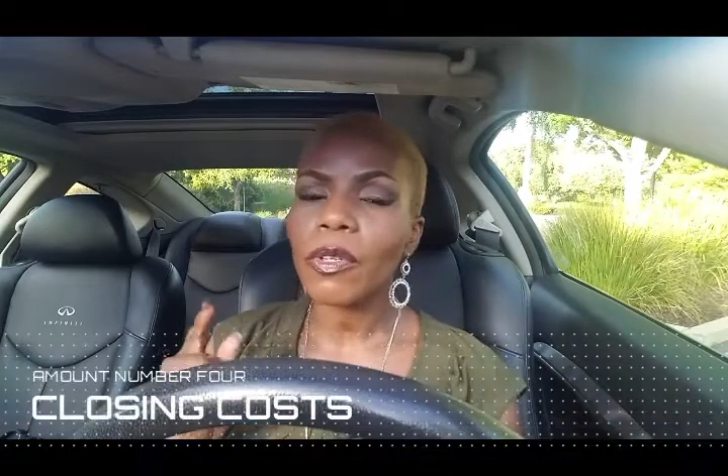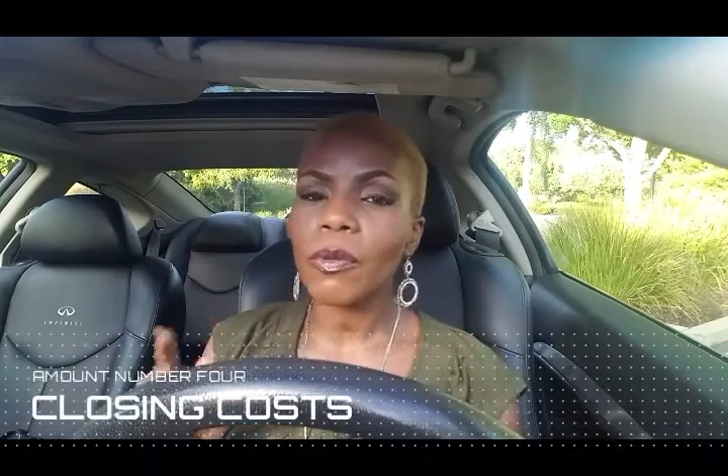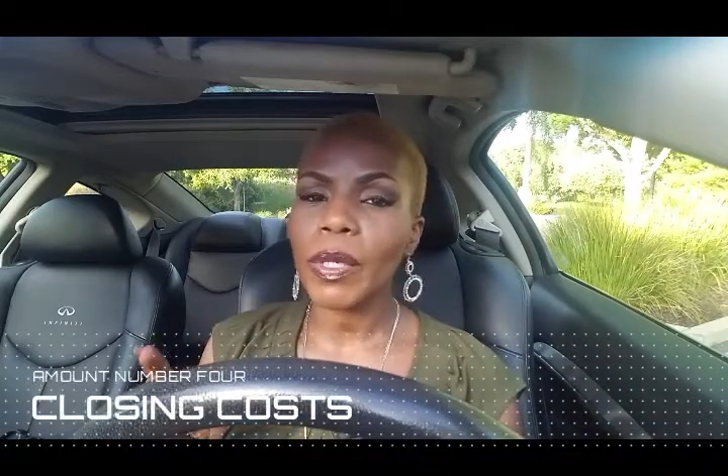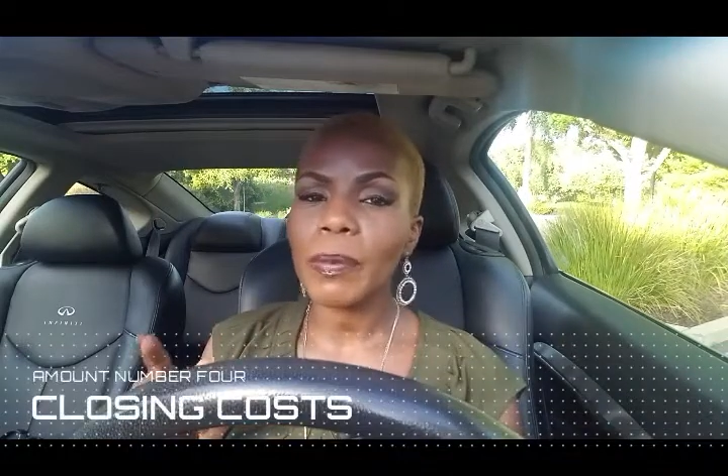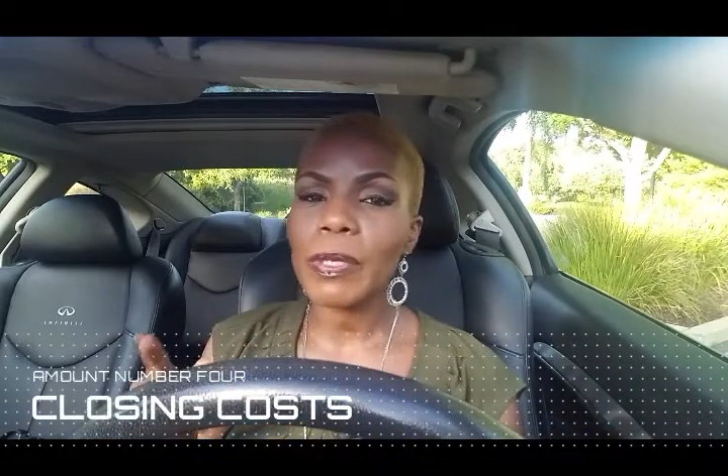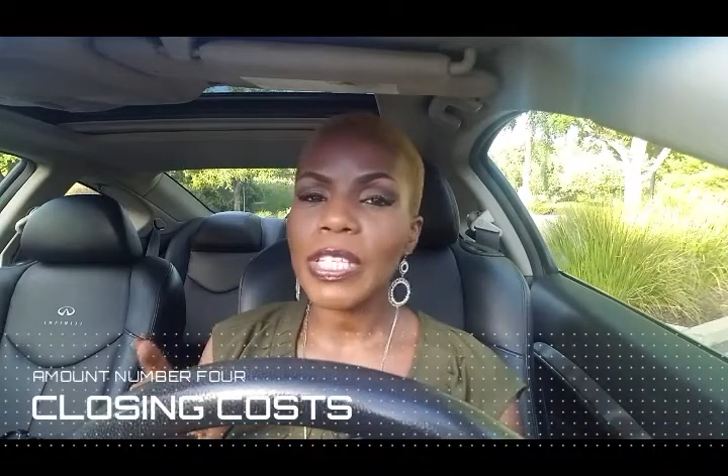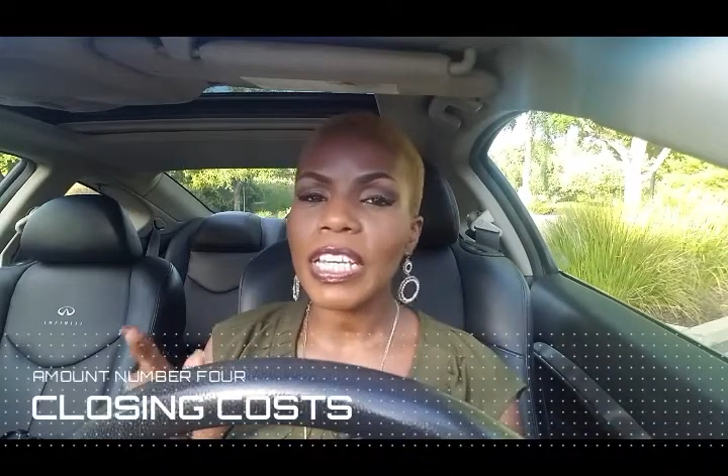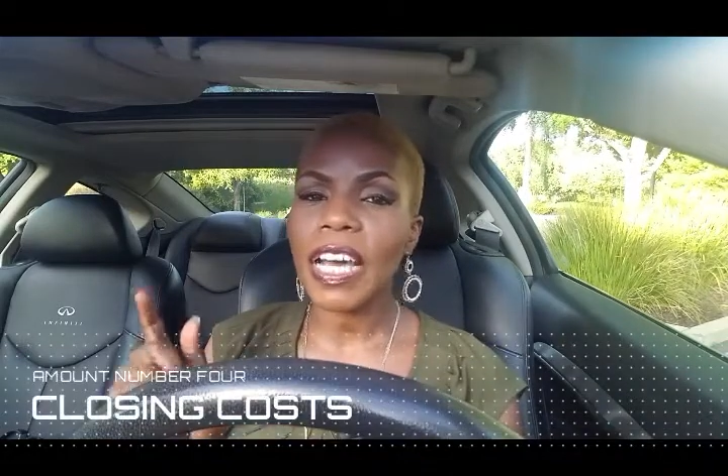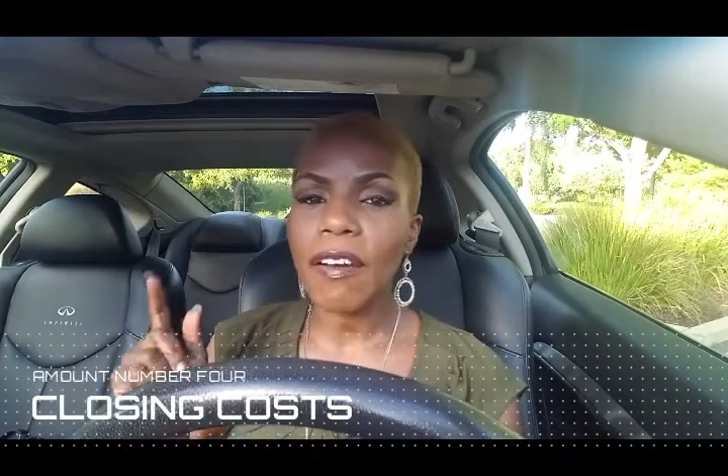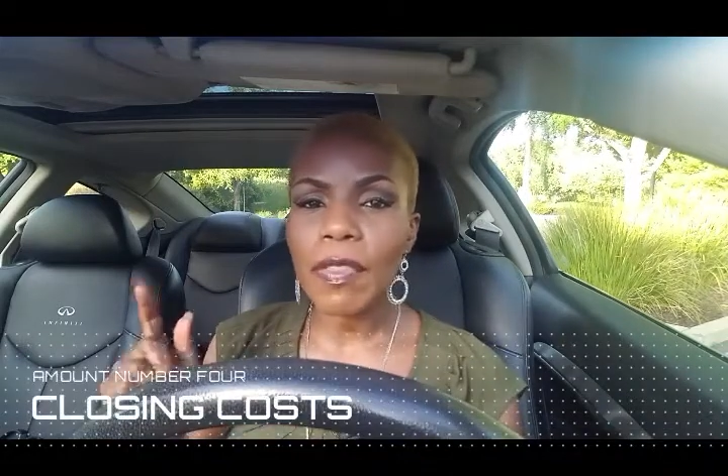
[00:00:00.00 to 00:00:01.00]
to
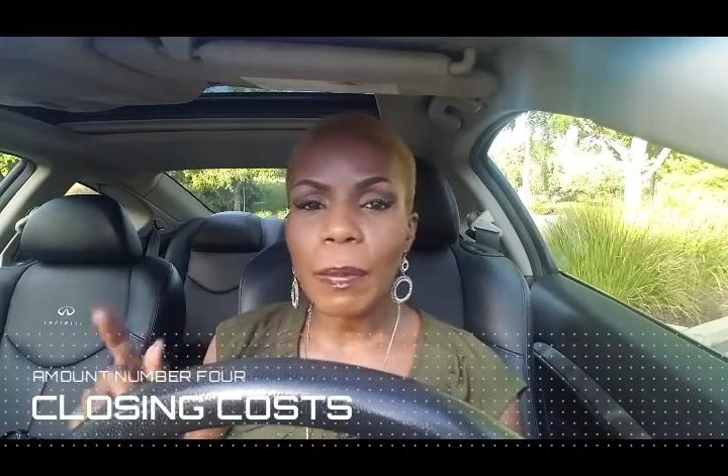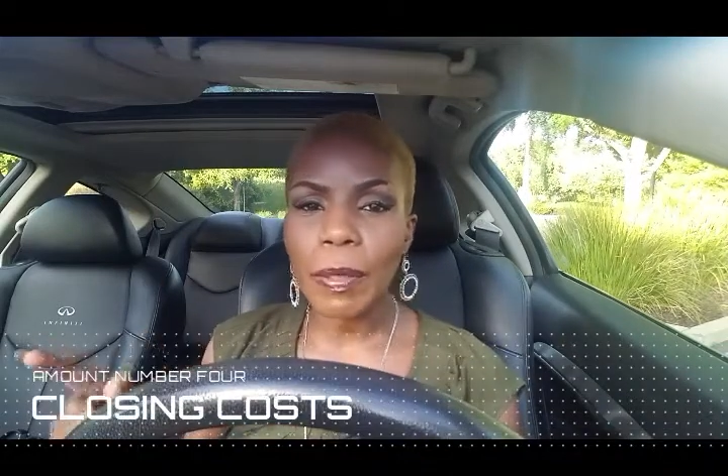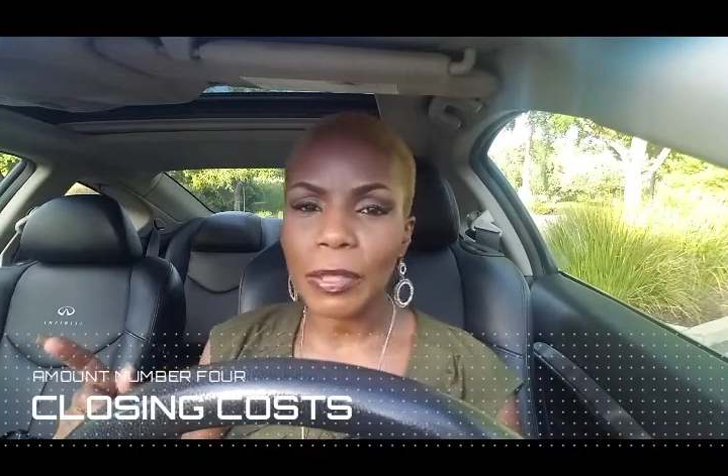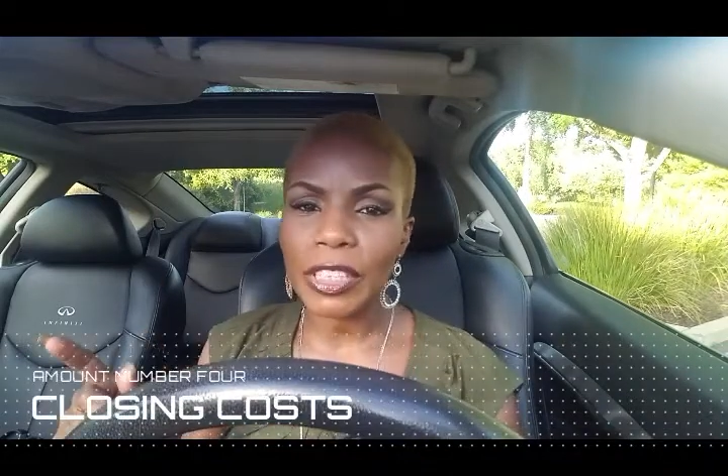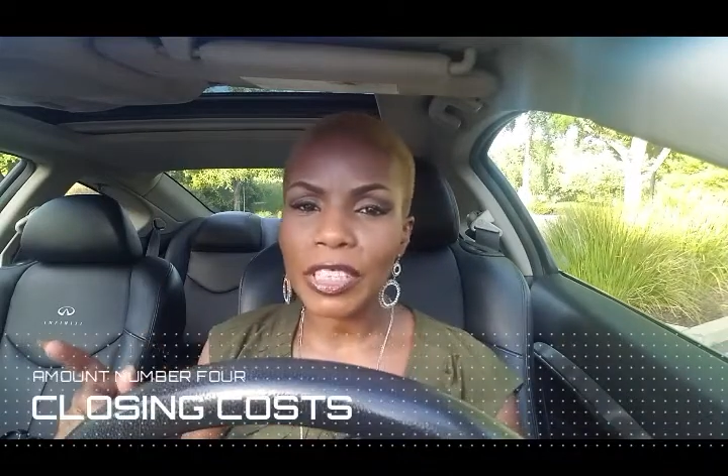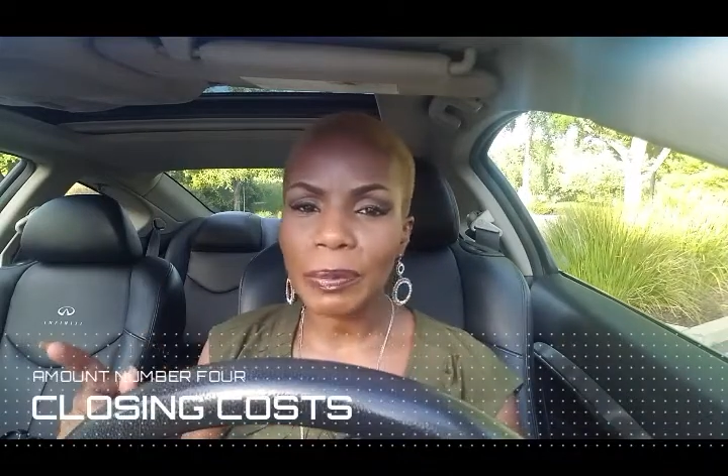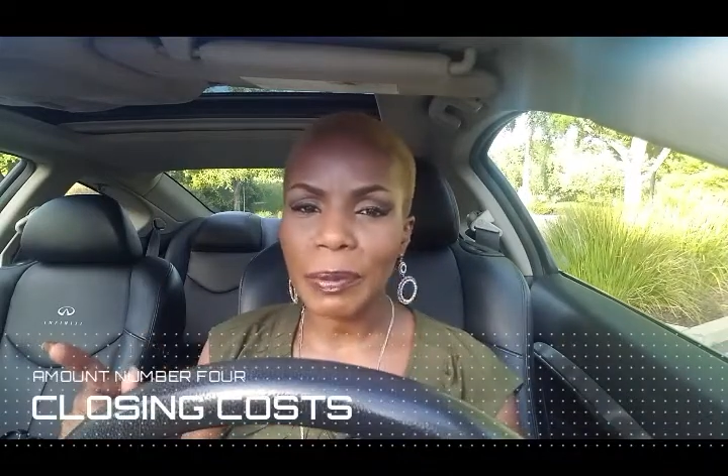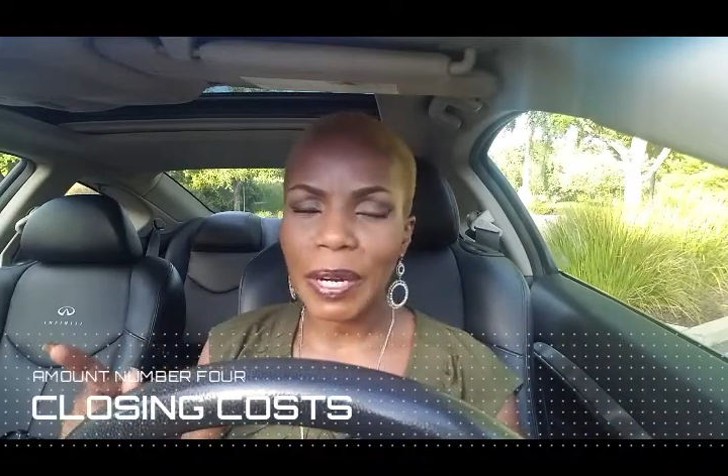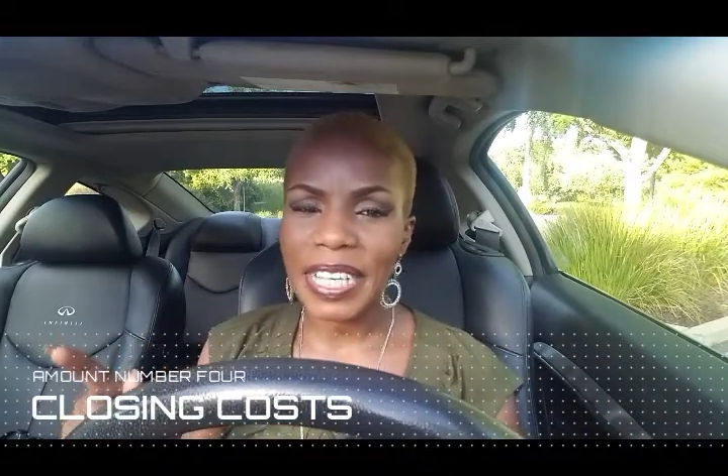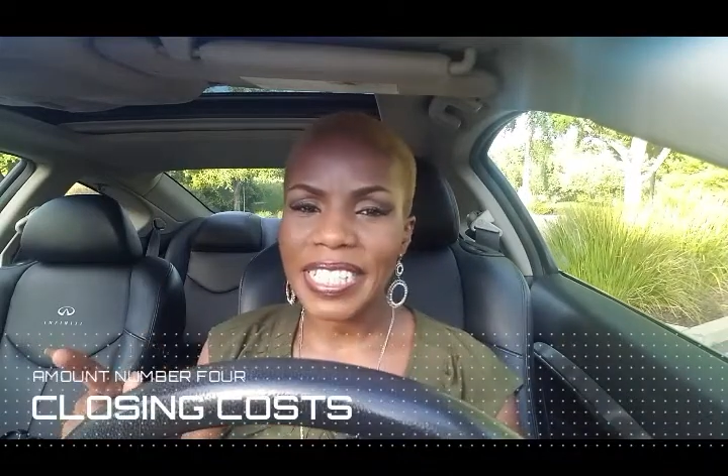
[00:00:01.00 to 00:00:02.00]
3% of the purchase
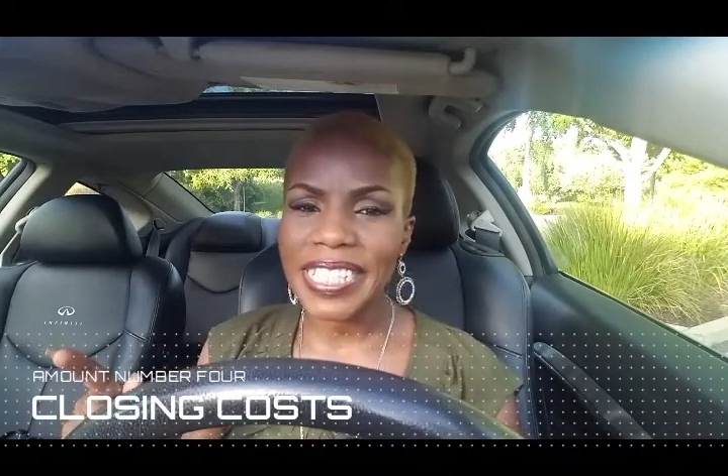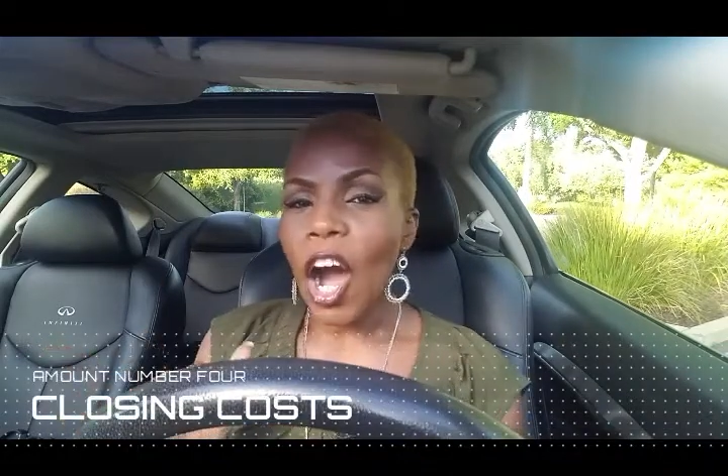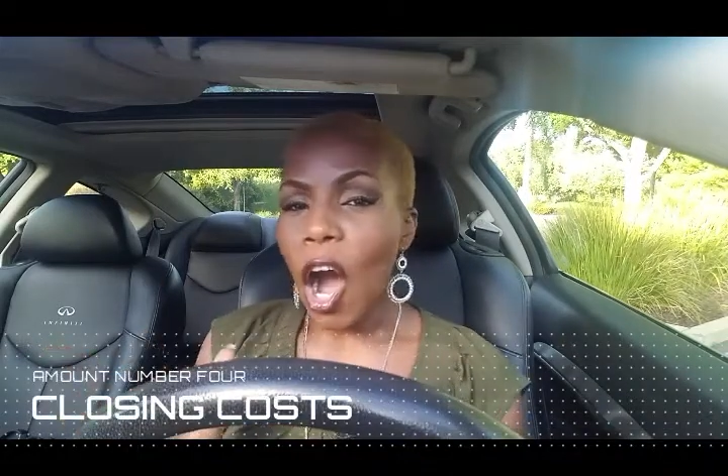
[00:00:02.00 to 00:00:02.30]
price.